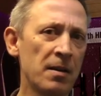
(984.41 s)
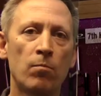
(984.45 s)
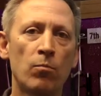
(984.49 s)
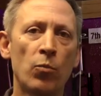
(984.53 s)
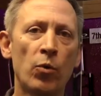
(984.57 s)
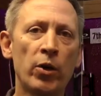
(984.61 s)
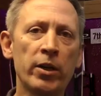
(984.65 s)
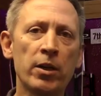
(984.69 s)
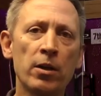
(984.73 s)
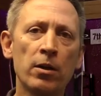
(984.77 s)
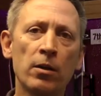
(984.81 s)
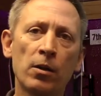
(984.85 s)

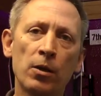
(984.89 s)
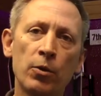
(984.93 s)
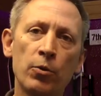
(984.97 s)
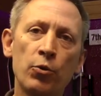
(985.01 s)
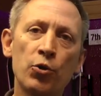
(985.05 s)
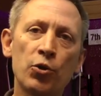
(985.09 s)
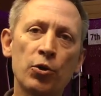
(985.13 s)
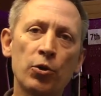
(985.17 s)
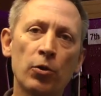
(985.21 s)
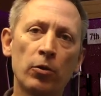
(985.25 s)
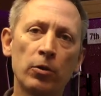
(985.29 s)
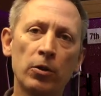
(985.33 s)
My
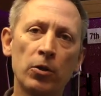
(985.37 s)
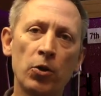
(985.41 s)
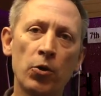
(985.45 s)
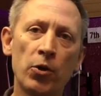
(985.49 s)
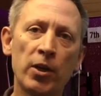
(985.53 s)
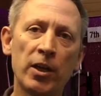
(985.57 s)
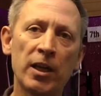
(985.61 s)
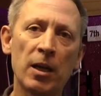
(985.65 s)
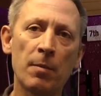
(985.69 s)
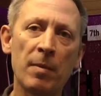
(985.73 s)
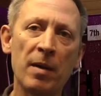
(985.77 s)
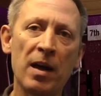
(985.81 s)
conclusion on
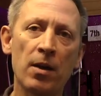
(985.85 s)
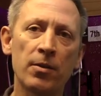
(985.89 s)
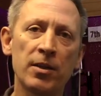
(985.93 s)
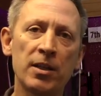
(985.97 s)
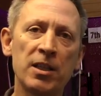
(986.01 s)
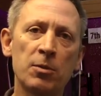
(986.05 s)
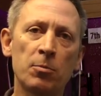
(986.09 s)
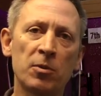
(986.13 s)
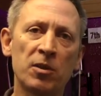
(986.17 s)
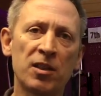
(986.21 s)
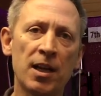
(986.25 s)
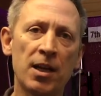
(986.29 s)
learning about
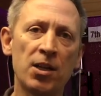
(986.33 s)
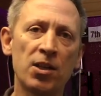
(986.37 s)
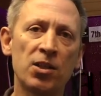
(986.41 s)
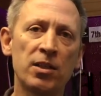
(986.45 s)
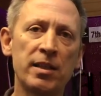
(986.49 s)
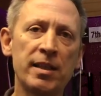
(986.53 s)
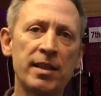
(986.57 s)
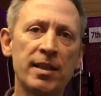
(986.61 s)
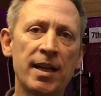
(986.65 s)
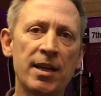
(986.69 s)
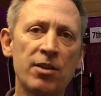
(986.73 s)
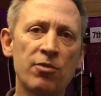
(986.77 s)
these
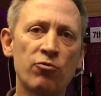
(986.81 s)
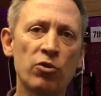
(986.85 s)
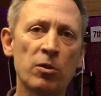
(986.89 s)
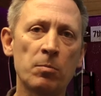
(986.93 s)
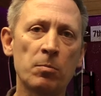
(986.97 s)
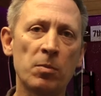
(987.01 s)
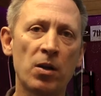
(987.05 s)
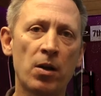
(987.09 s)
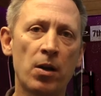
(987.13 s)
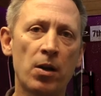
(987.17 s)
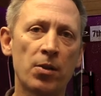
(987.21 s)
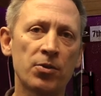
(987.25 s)
potentially dangerous
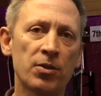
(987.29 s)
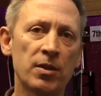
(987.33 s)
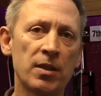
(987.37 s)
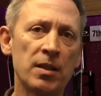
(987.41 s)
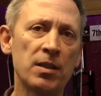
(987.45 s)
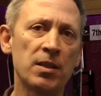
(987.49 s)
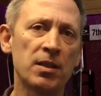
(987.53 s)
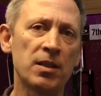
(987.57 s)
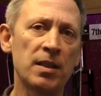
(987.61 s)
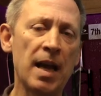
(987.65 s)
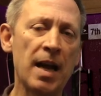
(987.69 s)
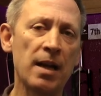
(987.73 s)
plants
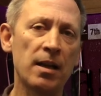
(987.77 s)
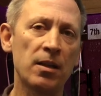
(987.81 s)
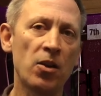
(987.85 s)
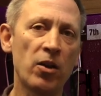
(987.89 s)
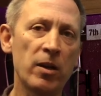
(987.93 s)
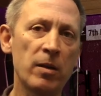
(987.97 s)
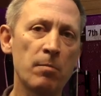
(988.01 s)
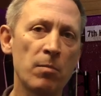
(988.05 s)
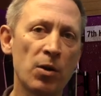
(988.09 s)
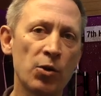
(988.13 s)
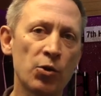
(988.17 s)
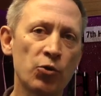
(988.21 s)
is that,
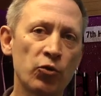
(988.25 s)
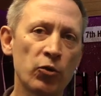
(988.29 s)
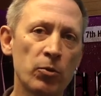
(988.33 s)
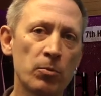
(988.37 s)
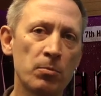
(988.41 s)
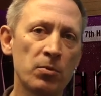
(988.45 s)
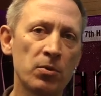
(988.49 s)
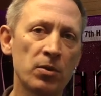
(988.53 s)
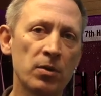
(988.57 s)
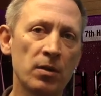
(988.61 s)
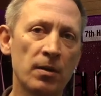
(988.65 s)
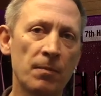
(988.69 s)
like
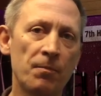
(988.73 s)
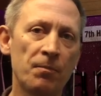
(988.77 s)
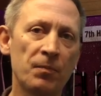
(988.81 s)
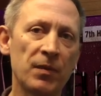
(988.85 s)
mushrooms,